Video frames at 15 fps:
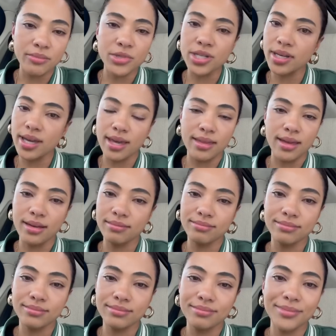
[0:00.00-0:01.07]
together,
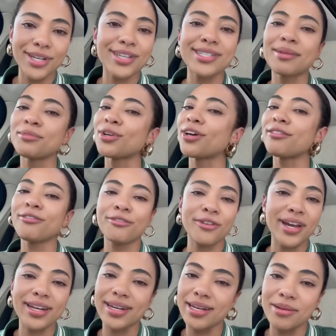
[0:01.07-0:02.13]
because I'm not
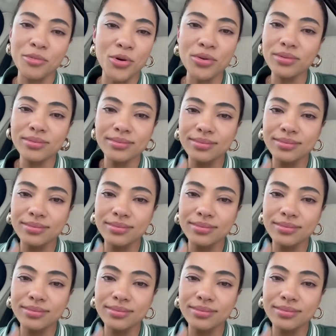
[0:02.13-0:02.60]
afraid anymore.